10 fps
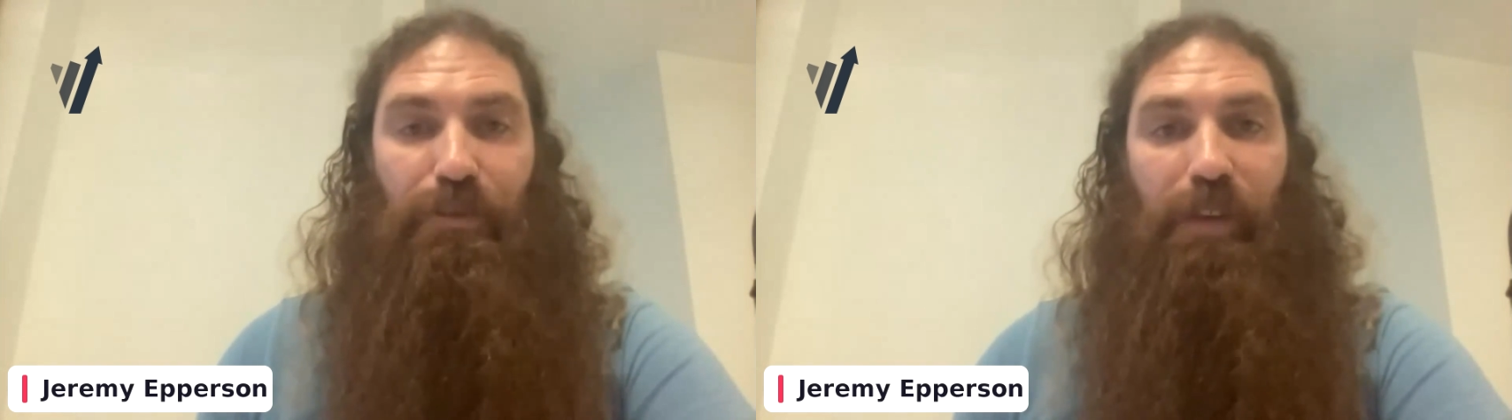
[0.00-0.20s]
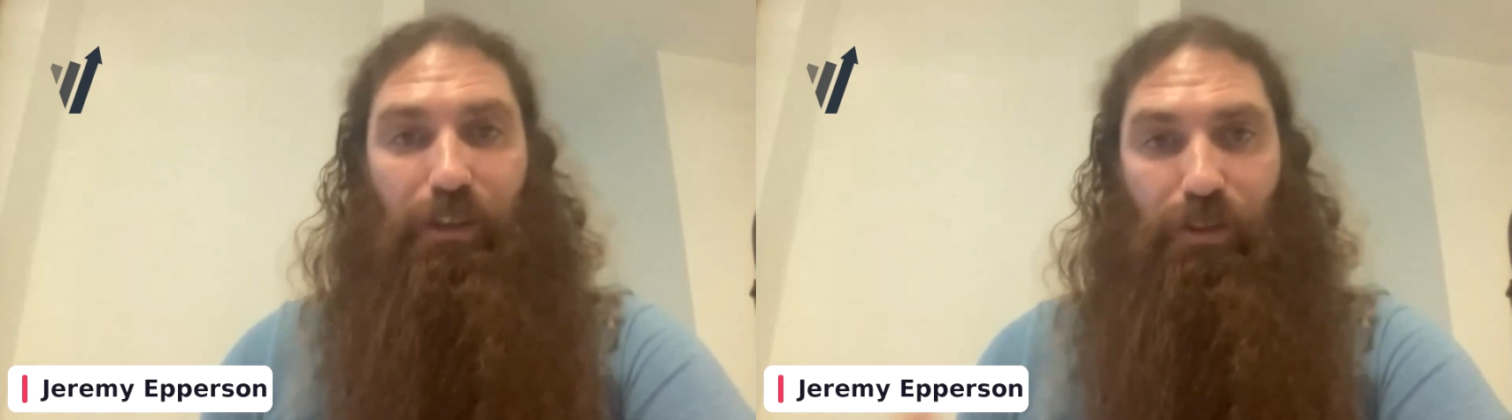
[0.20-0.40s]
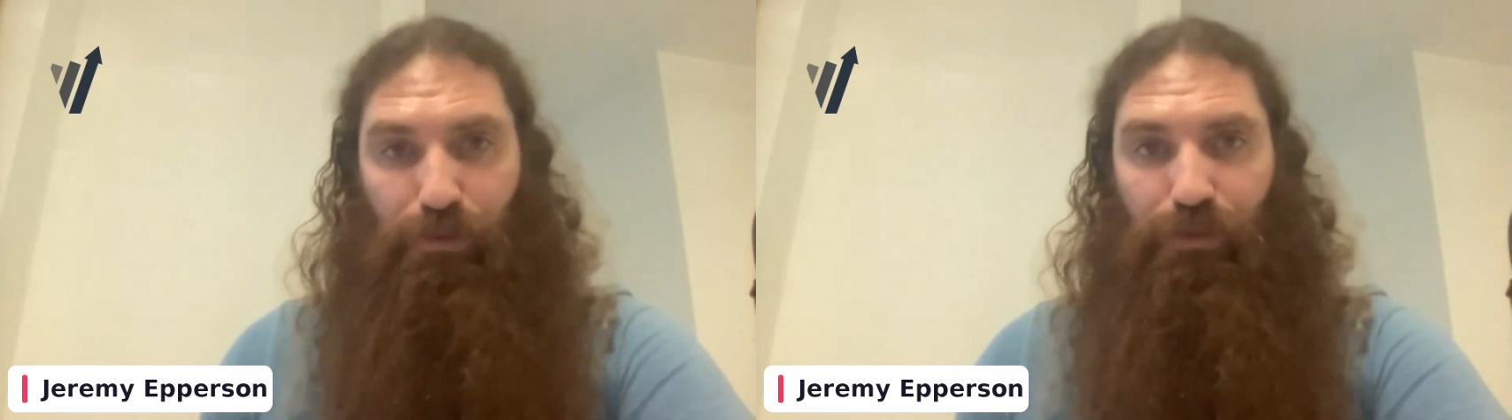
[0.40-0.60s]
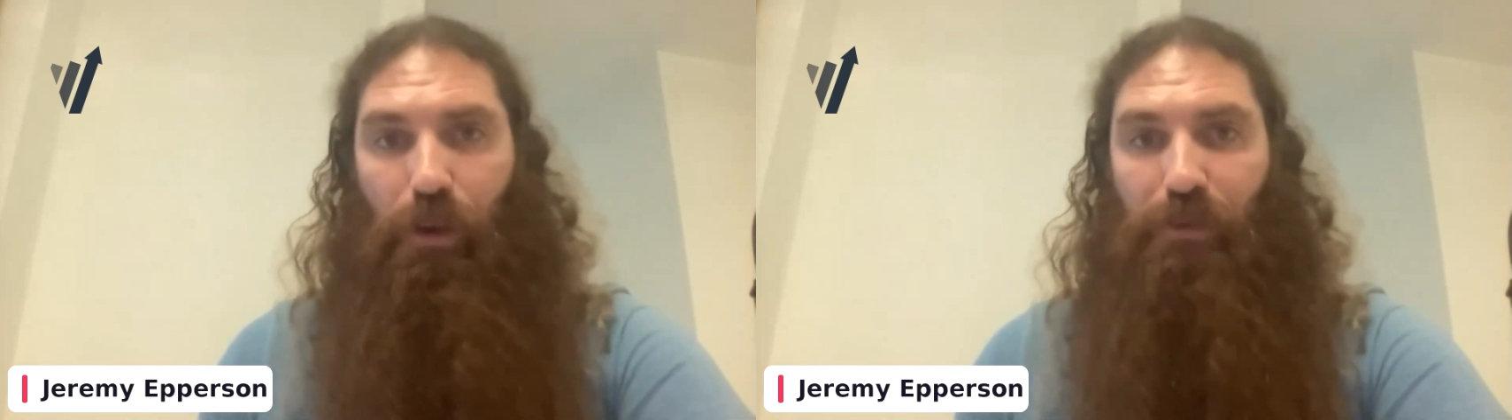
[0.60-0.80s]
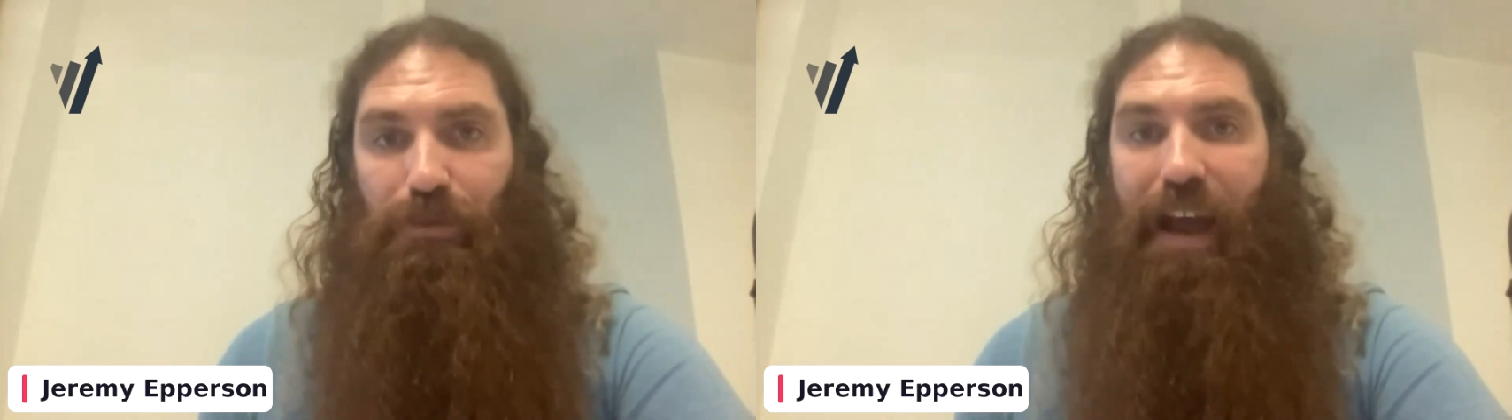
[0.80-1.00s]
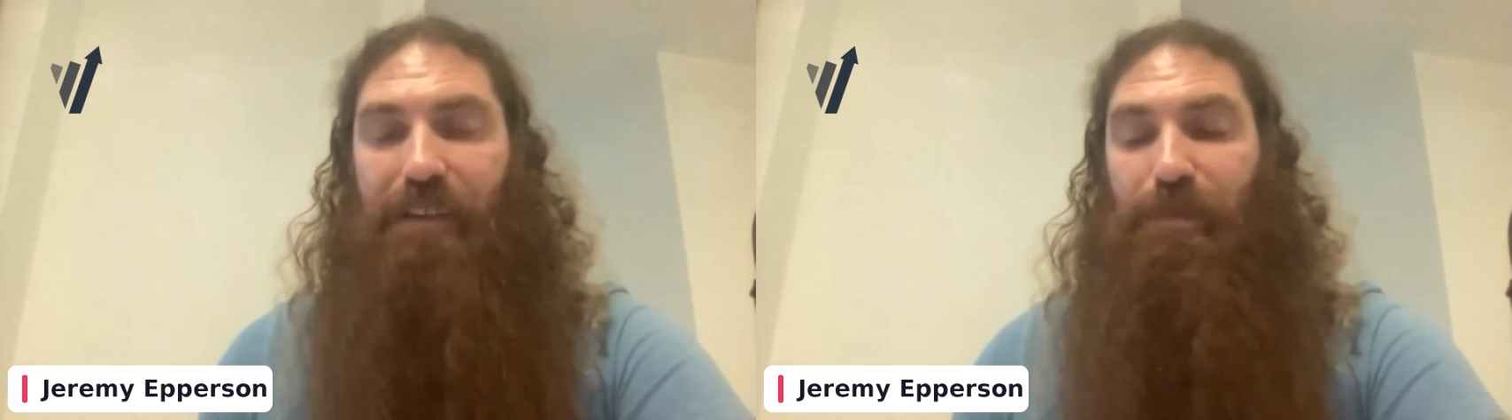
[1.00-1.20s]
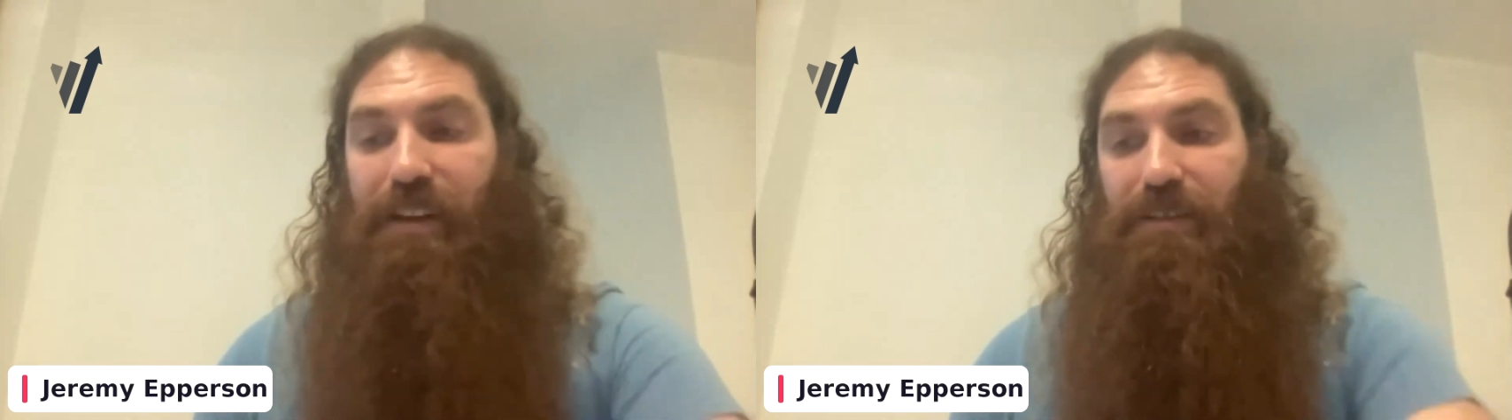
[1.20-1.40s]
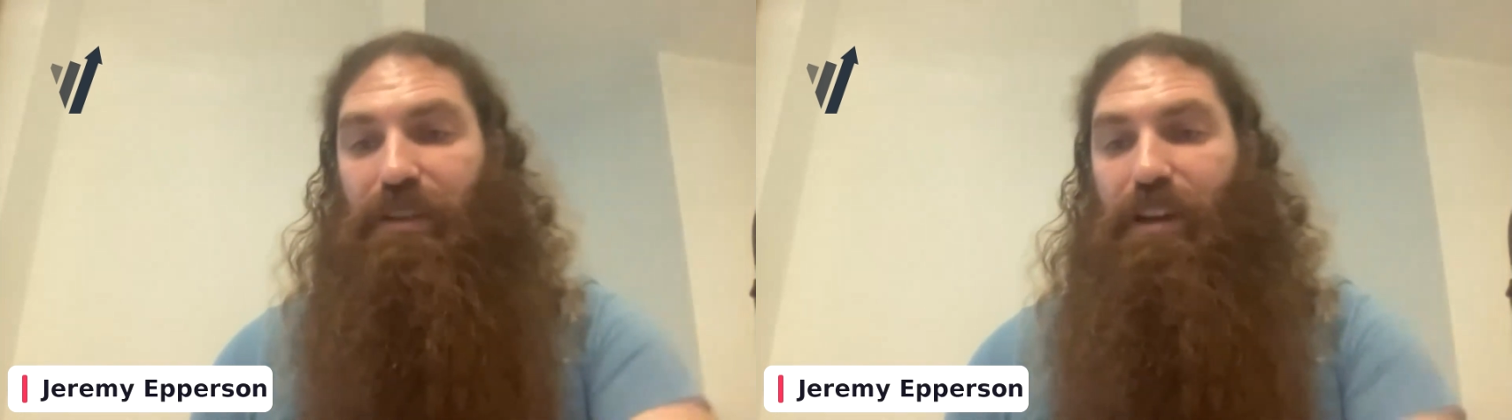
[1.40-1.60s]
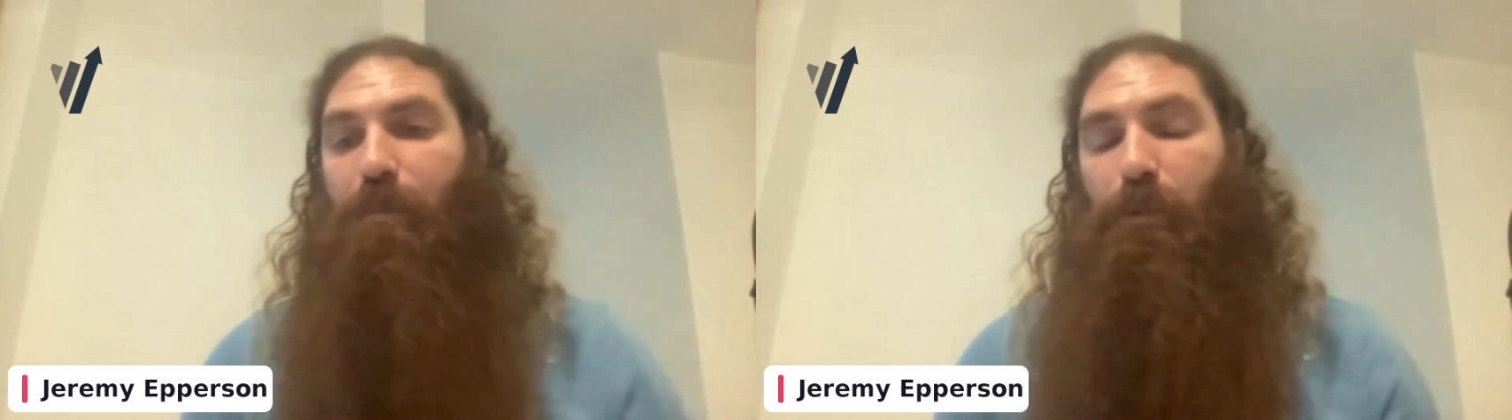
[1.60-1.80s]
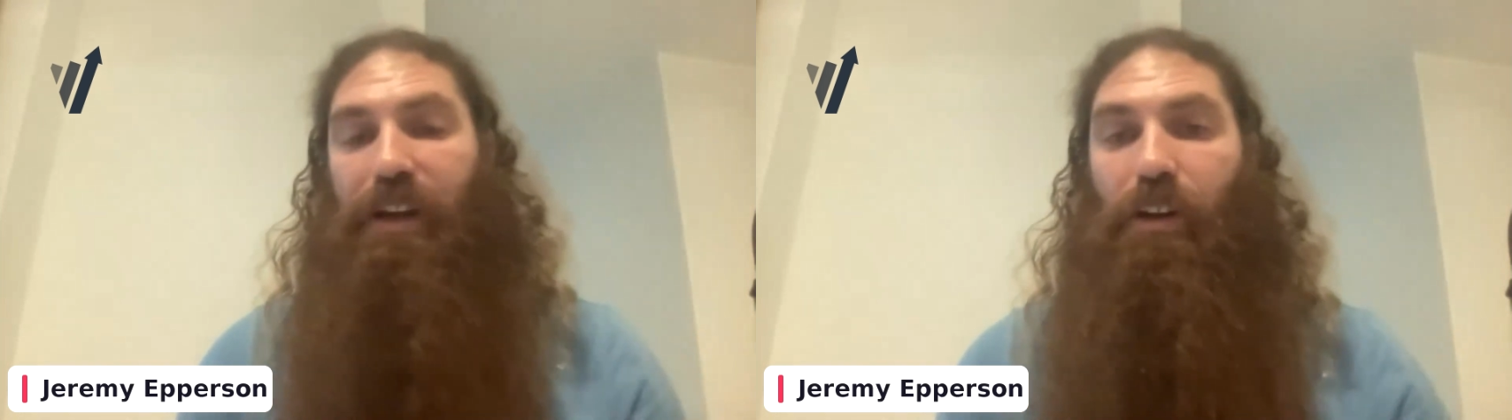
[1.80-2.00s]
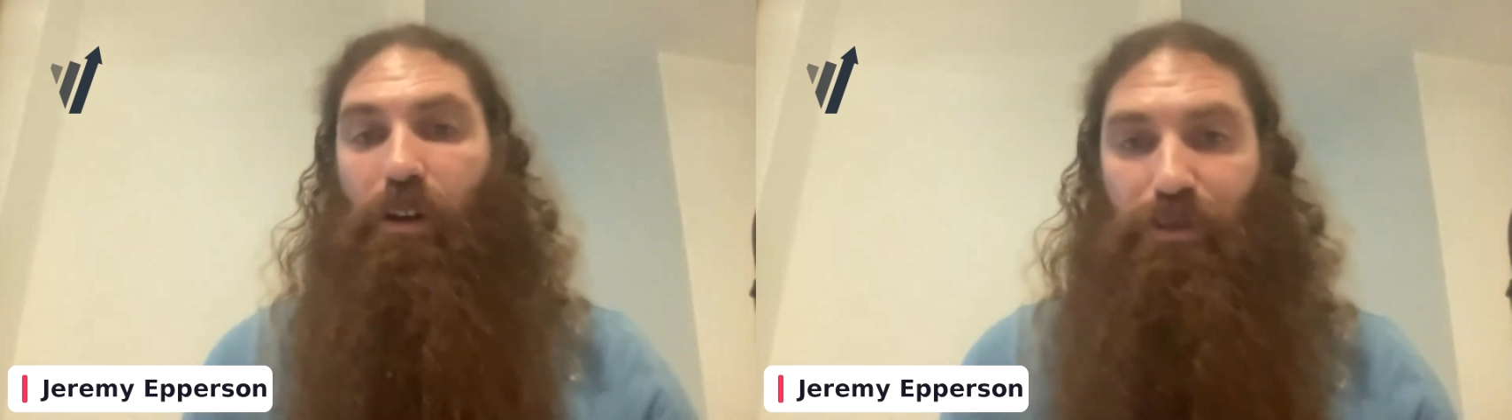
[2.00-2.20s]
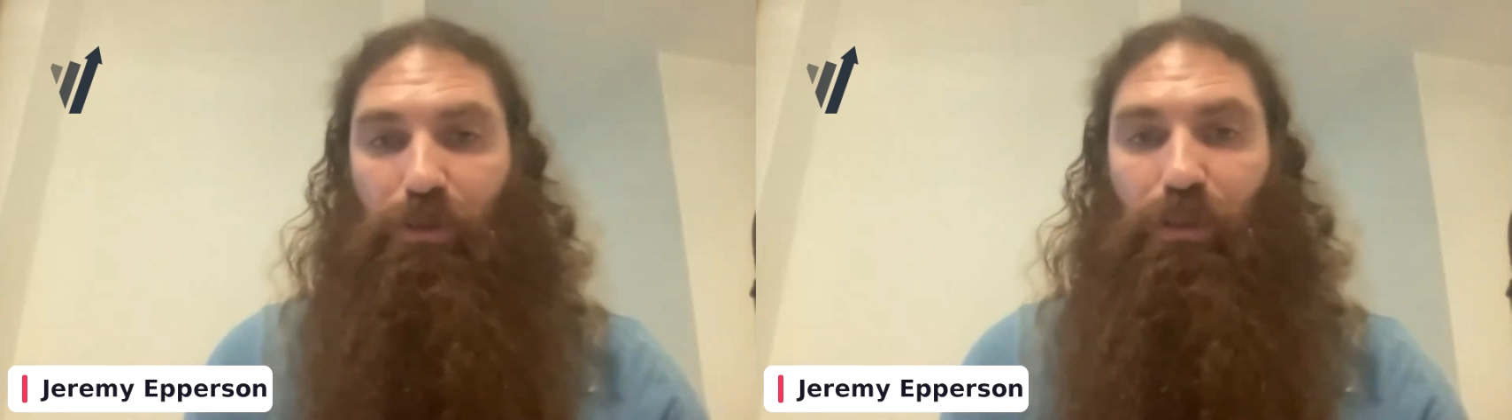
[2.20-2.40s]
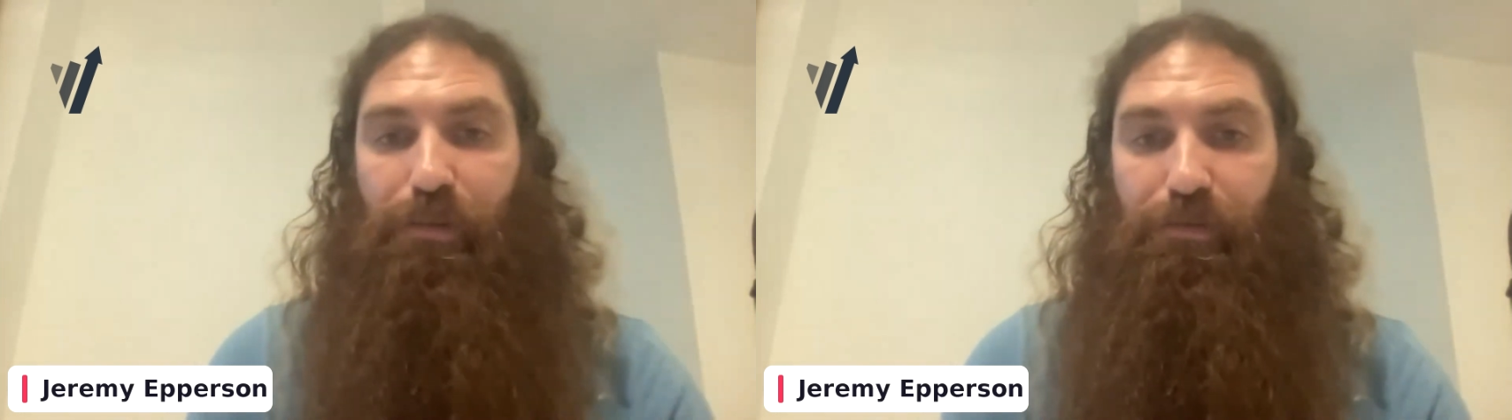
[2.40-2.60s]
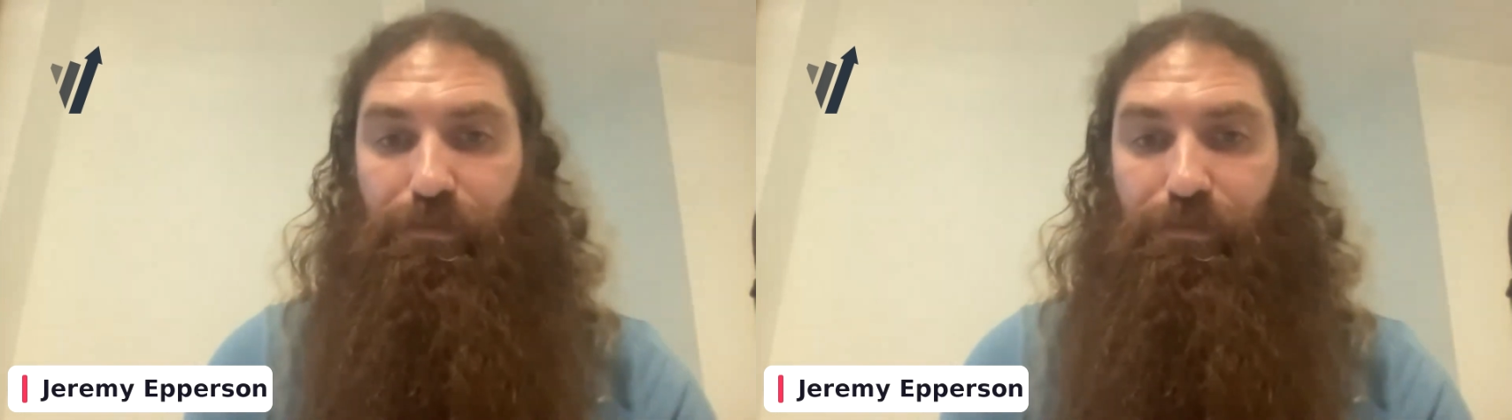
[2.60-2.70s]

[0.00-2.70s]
So we can use those aspects, but we can also look